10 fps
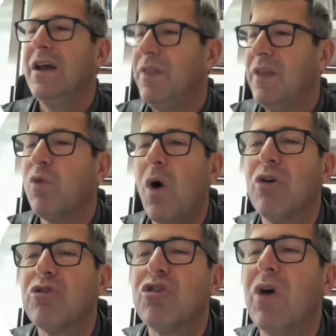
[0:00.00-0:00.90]
This will
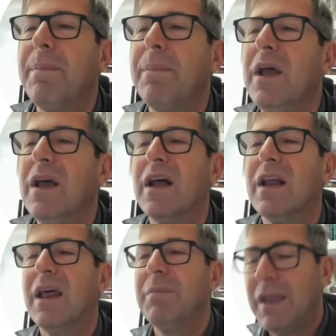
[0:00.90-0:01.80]
all show up.
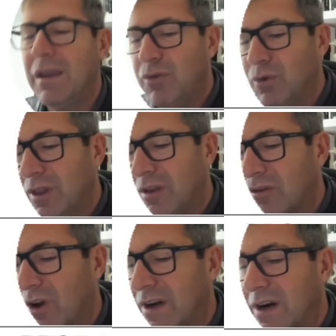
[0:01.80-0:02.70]
Let me give you this
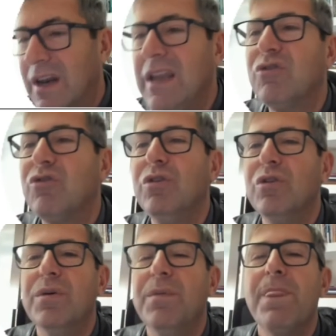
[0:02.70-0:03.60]
other link to
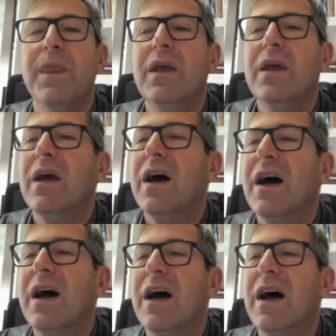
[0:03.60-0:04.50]
you.
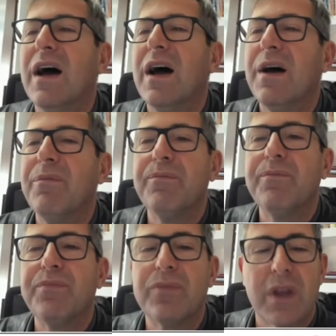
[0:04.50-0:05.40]
Hang
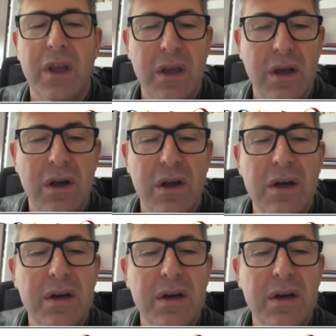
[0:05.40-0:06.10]
on.